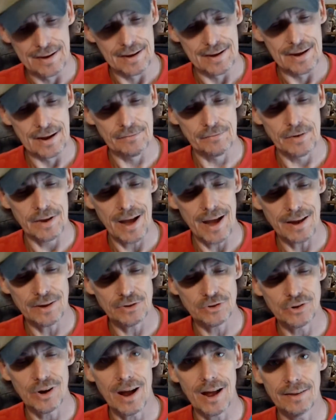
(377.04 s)
If you
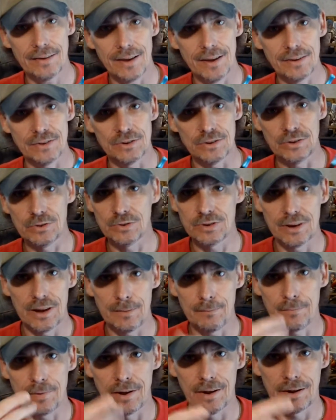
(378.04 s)
hadn't tried that juice, and
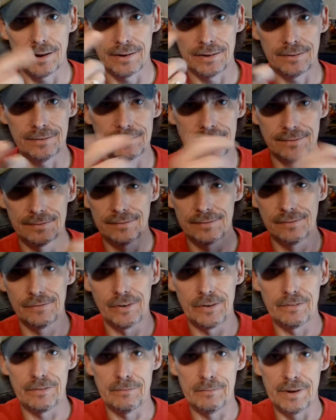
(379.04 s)
I'm plugging
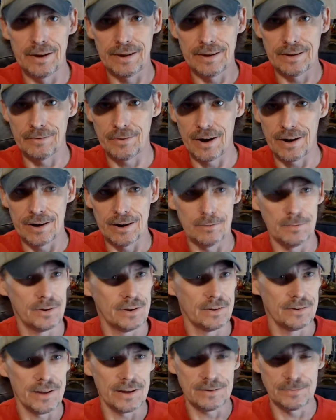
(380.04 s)
for Vermilion right here
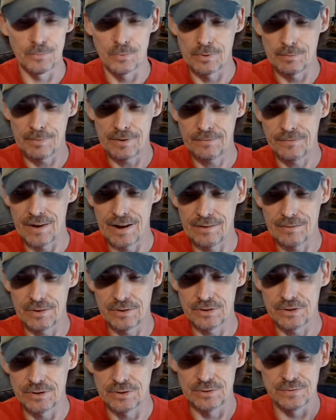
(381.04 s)
because that's one of my
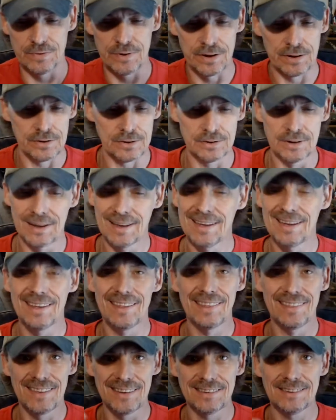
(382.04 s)
favorite juice vendors,
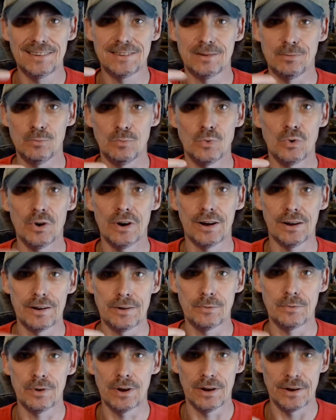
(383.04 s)
this is some really,
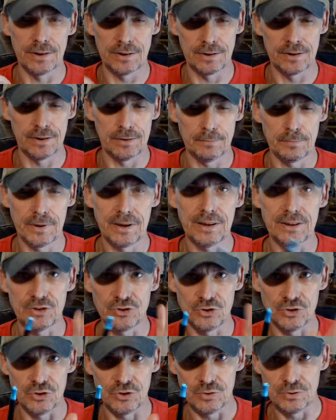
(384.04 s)
really good
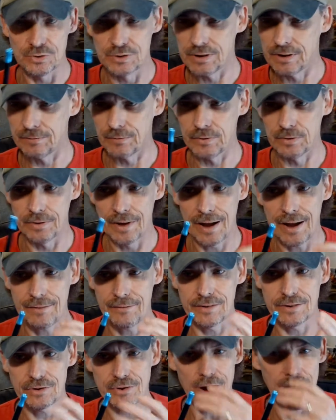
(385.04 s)
peach juice. If you
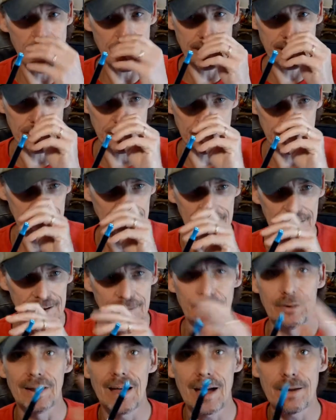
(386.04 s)
haven't tried any,
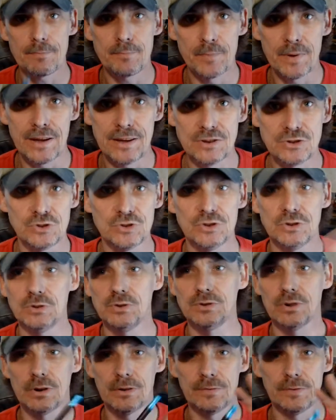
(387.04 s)
if you like peach
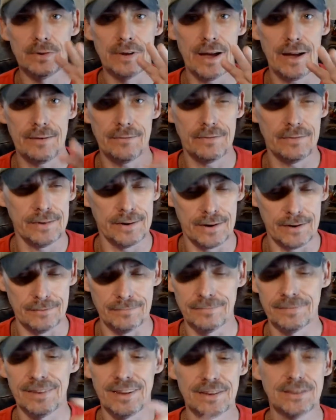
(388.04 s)
juice, or if you haven't, you know,
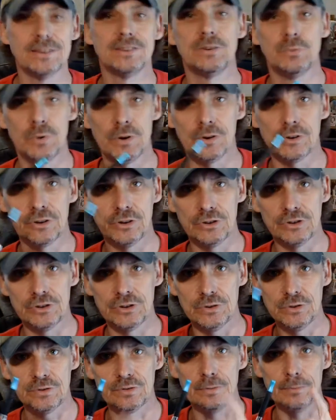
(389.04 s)
this is a real good
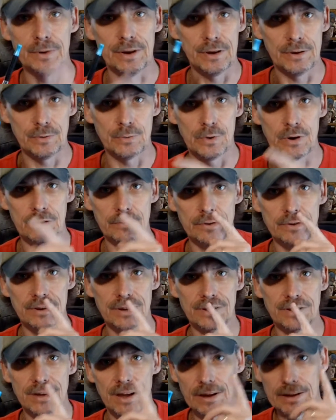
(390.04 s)
juice. Vermilion River's
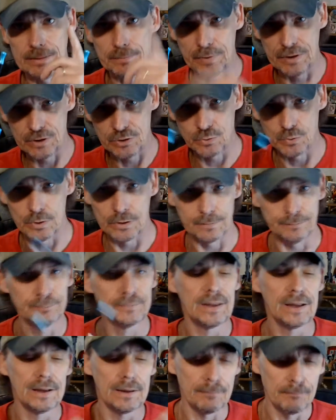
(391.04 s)
Kentucky Peachwood.
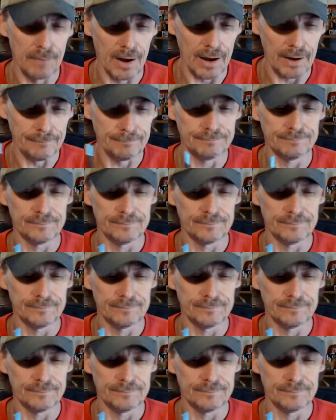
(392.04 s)
But